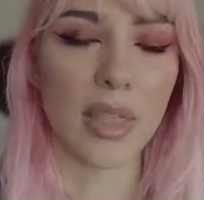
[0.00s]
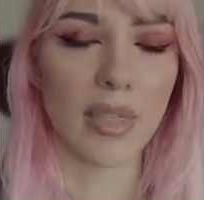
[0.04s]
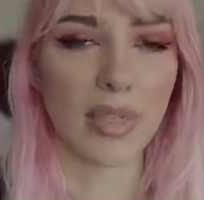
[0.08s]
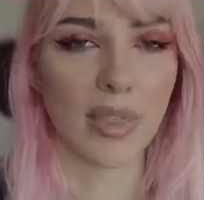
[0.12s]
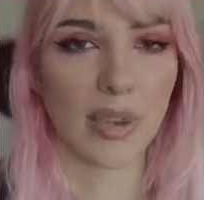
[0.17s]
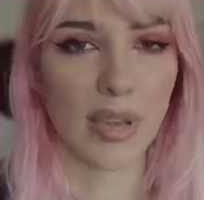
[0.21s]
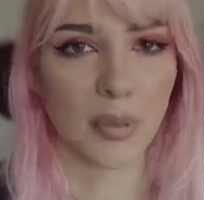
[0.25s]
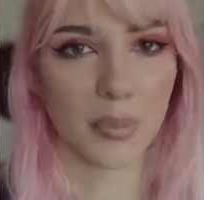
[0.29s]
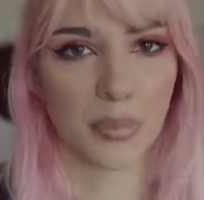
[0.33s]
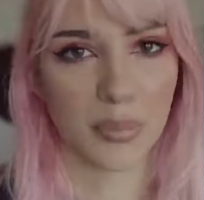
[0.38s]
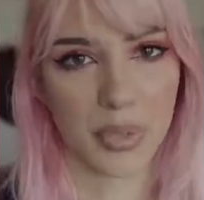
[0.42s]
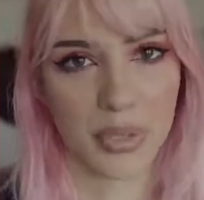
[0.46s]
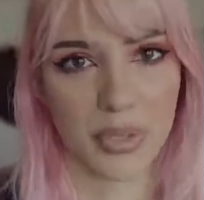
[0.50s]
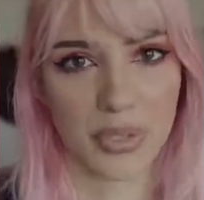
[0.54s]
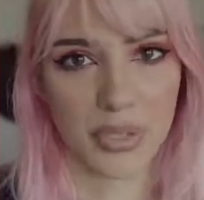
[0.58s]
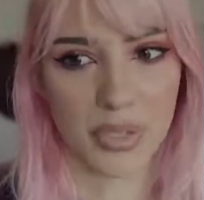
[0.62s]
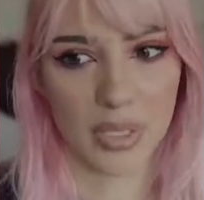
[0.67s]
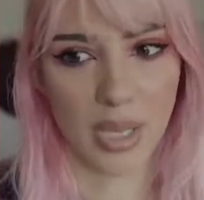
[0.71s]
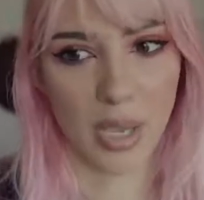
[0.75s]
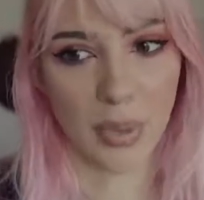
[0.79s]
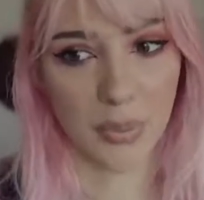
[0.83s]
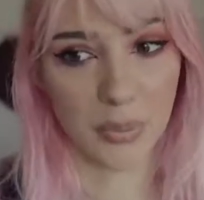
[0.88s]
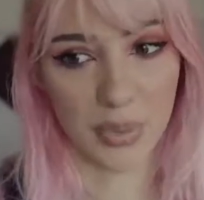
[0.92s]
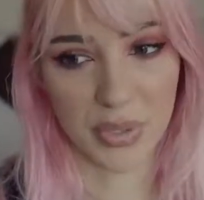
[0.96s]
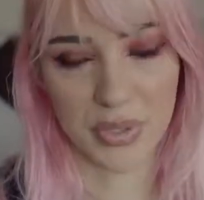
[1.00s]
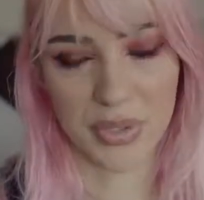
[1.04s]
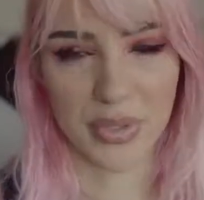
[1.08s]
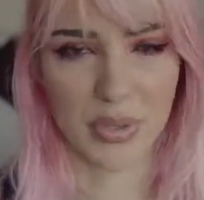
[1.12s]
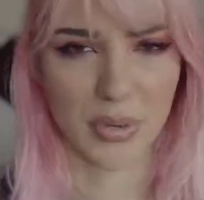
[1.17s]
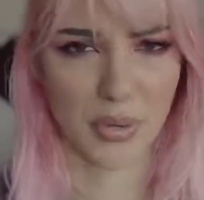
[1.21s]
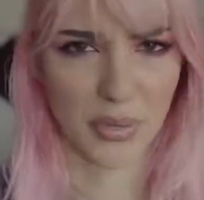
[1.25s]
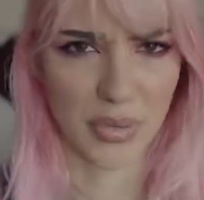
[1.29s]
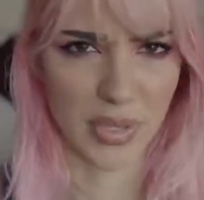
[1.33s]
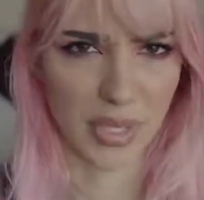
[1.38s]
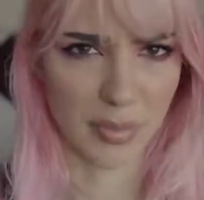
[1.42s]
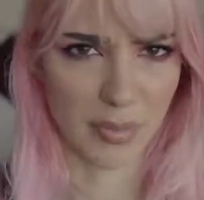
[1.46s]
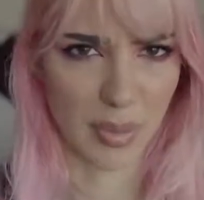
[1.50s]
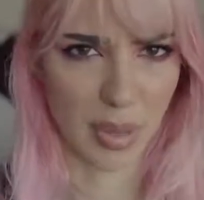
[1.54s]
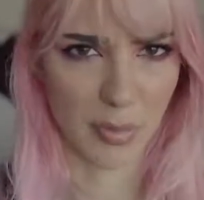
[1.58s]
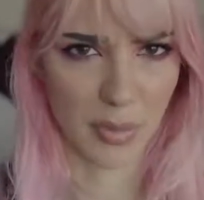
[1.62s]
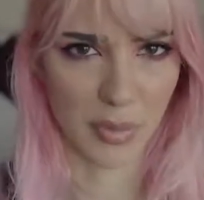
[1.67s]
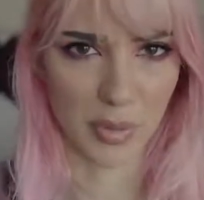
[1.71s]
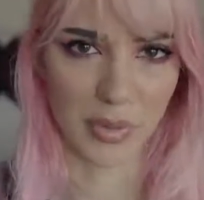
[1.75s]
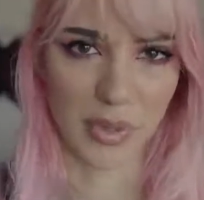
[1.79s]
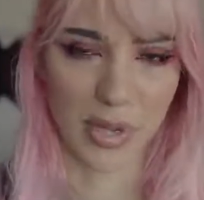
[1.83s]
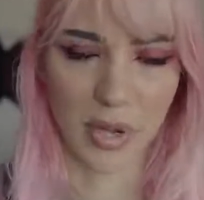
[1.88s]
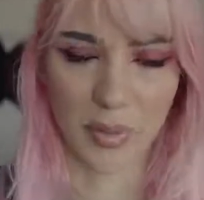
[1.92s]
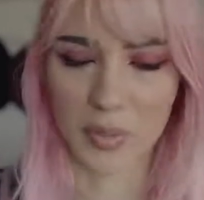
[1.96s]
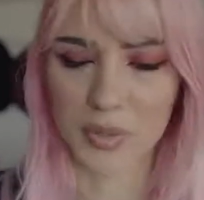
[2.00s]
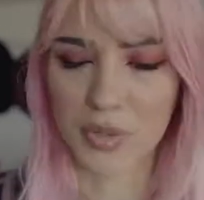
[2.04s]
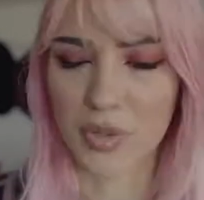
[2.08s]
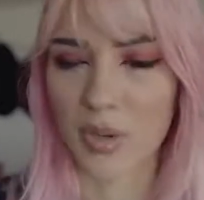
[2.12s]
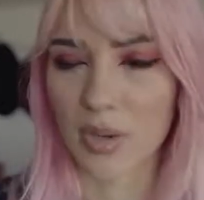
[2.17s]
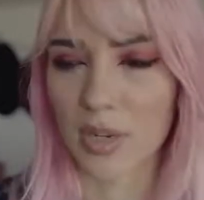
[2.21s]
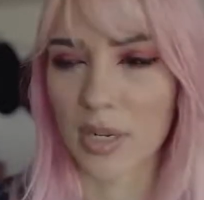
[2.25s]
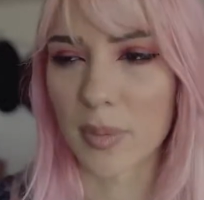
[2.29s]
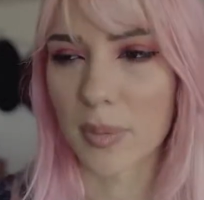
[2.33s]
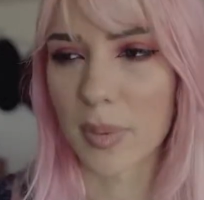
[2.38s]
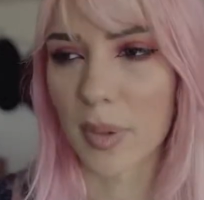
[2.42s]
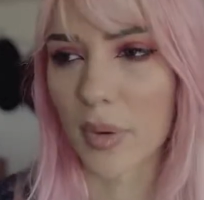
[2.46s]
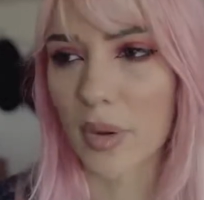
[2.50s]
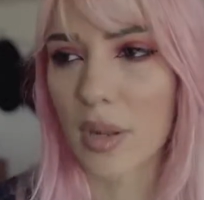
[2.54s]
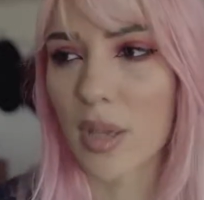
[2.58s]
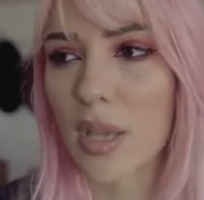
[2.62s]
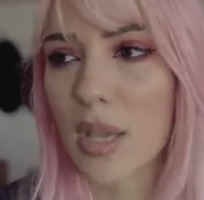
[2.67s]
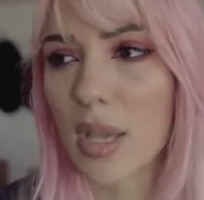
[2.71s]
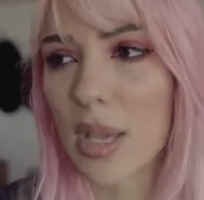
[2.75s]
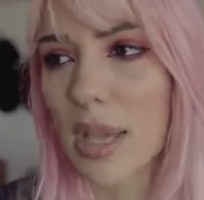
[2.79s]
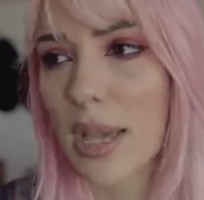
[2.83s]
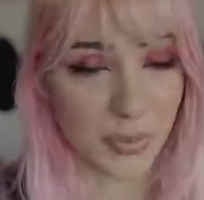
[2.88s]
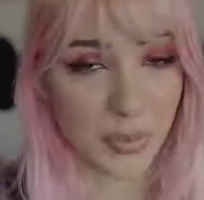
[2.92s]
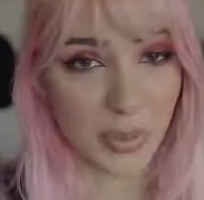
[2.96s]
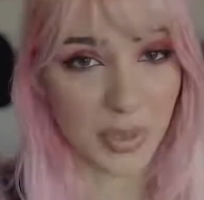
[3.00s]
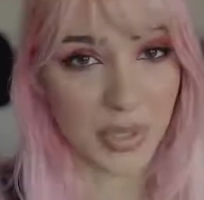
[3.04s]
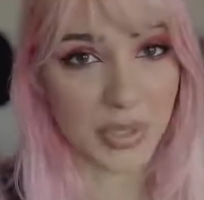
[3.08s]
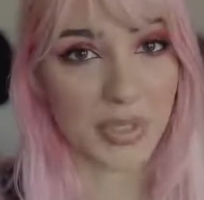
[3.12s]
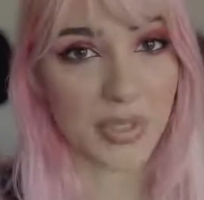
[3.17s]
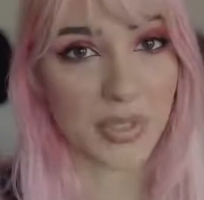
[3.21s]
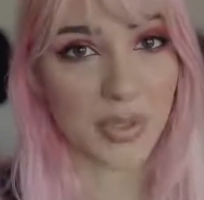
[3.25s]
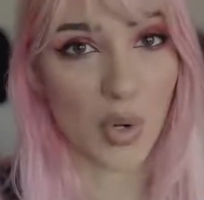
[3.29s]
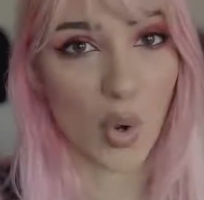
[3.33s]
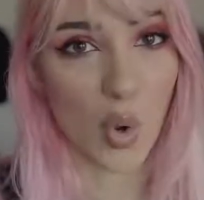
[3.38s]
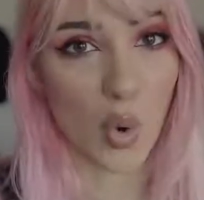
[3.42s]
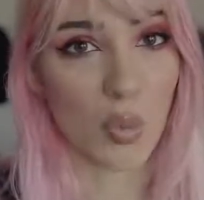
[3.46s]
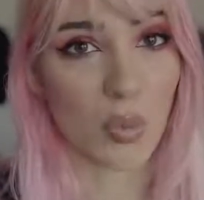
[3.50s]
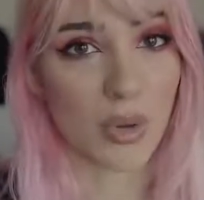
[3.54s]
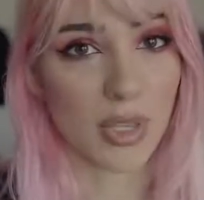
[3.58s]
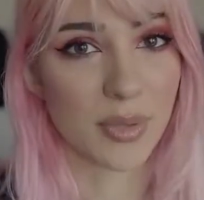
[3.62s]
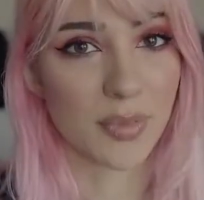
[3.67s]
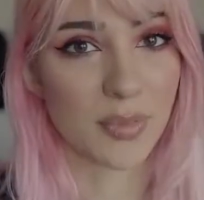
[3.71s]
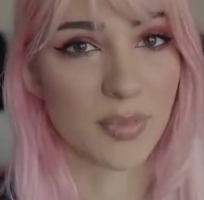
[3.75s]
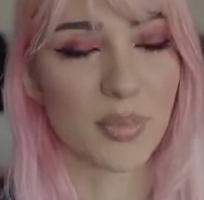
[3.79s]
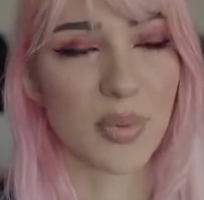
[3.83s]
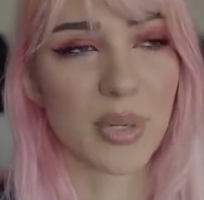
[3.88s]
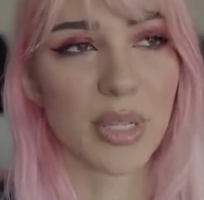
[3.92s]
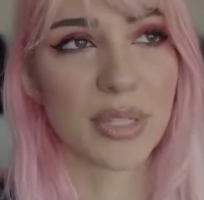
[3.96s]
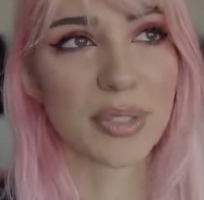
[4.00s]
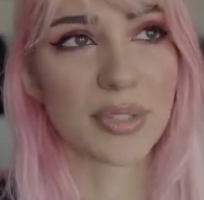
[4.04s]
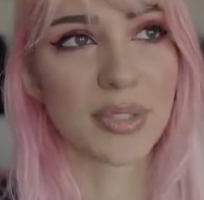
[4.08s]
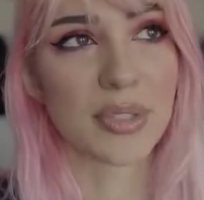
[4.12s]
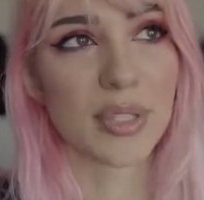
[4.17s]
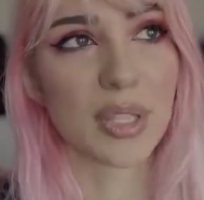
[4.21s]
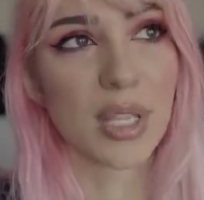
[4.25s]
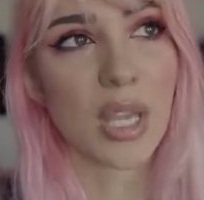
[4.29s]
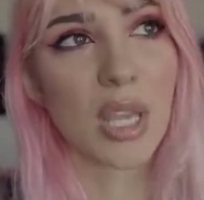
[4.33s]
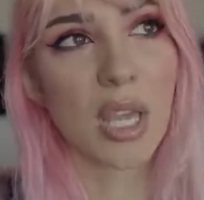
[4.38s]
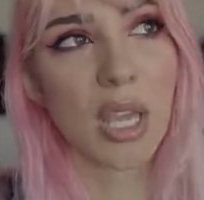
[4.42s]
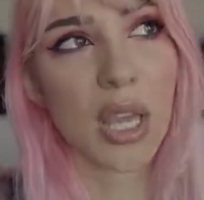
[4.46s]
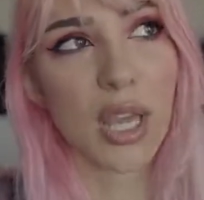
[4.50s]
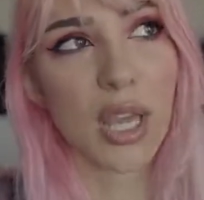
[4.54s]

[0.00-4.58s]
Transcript: and then I printed on the paper that I was talking about. The printer always prints